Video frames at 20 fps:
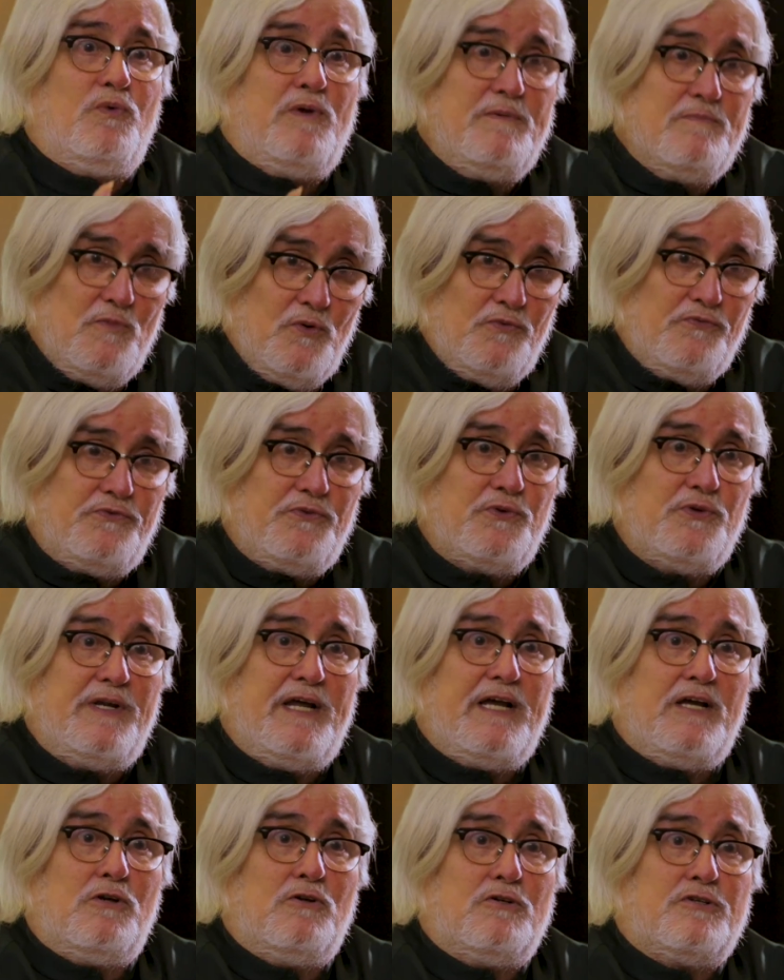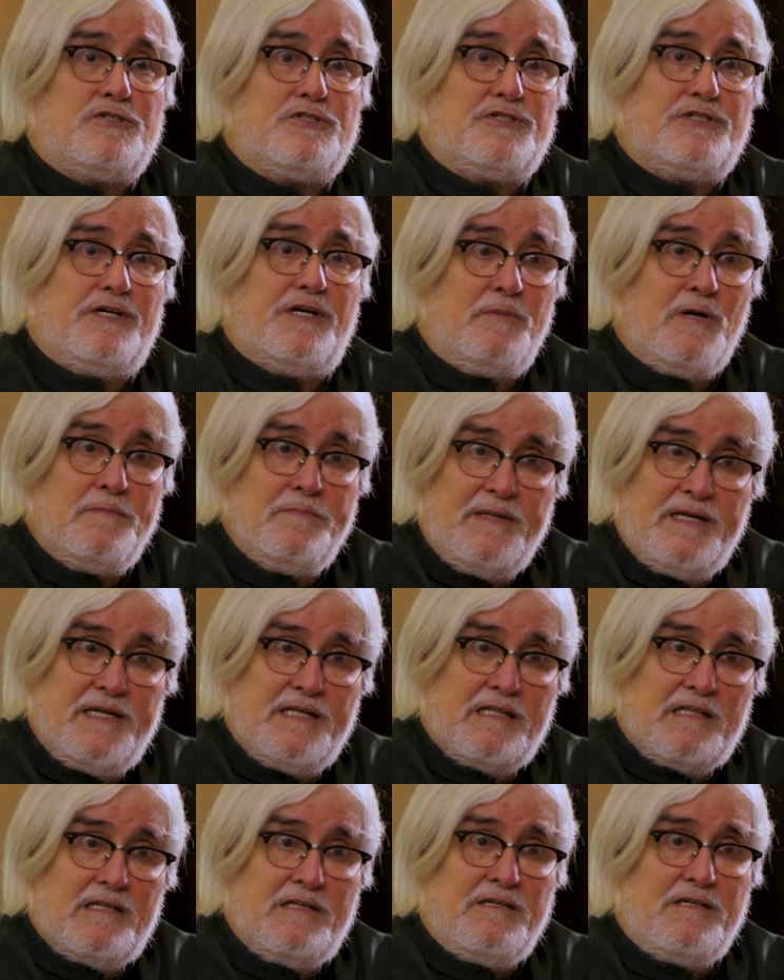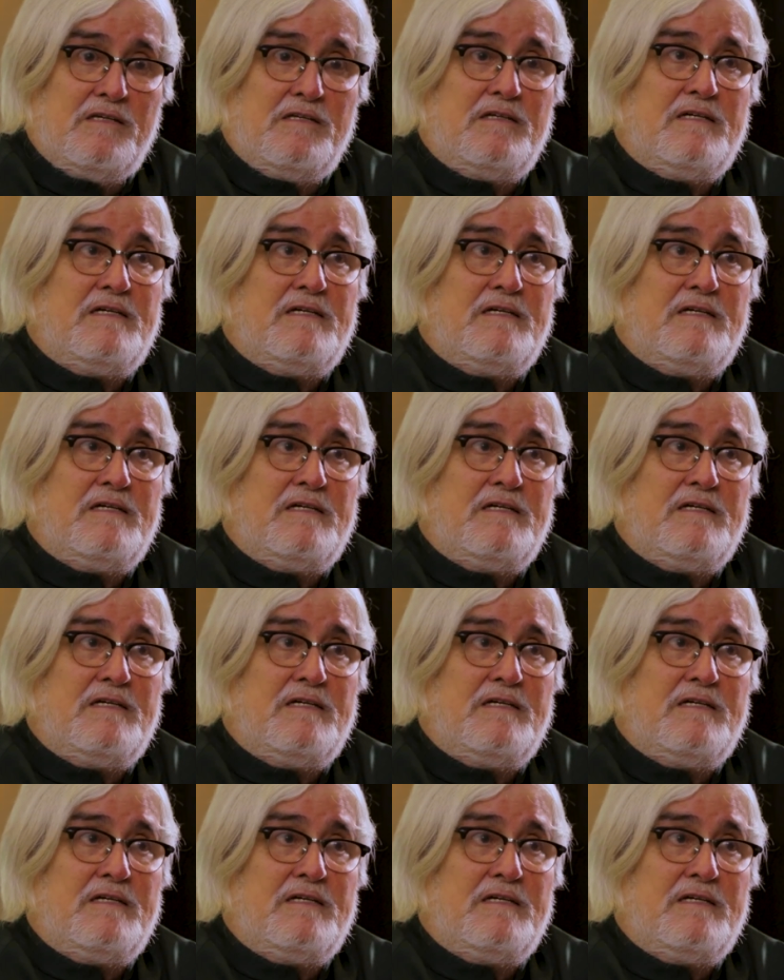we moved to Negros permanently.